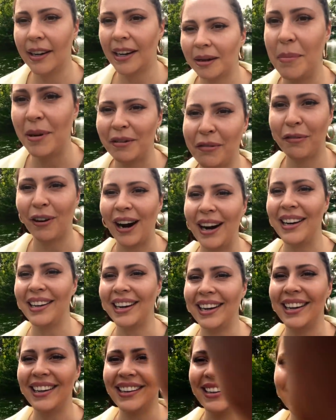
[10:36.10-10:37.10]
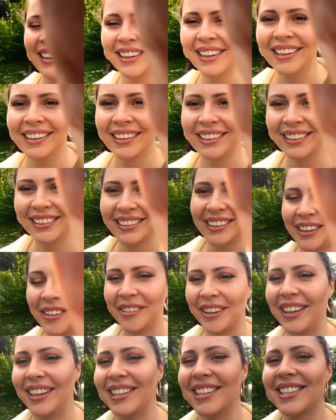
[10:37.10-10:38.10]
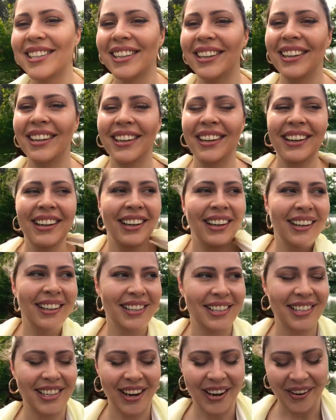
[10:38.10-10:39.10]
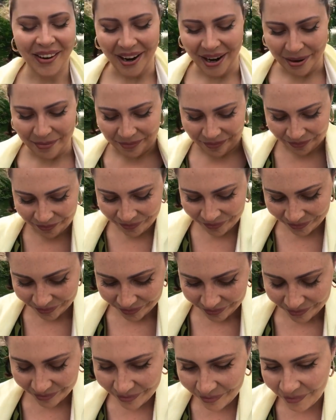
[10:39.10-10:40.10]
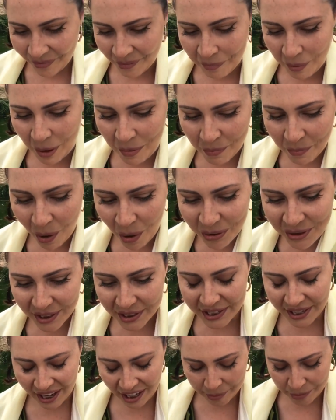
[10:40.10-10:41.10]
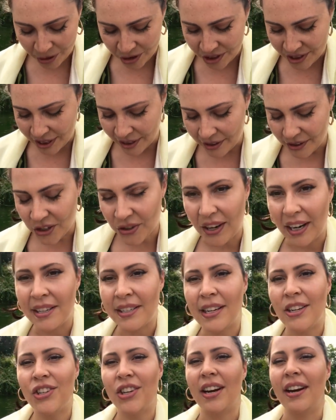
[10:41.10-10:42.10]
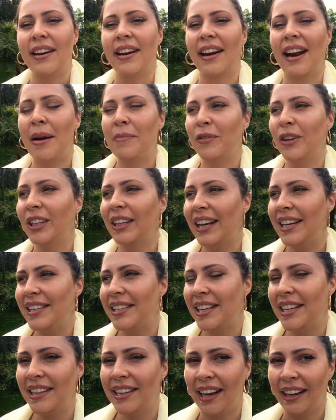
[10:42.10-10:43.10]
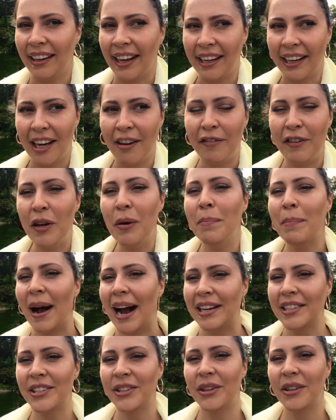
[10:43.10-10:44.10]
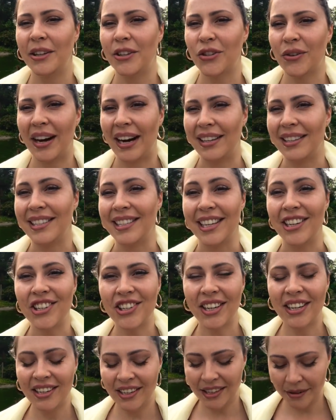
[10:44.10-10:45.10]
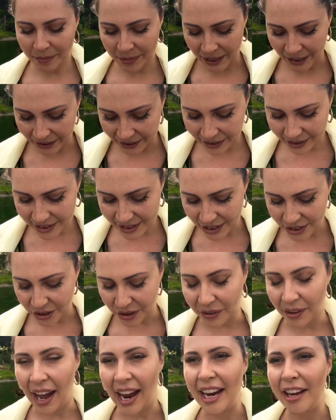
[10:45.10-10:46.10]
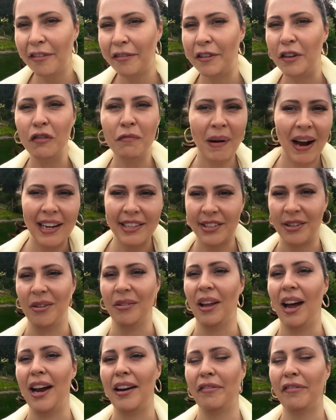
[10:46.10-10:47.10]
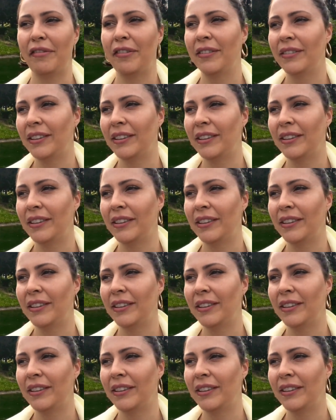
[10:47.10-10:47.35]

it can be frightening. No worries. So, but most of the time you're just in this transition, and I'm realizing that like if you master the transition periods in your life, you've mastered life,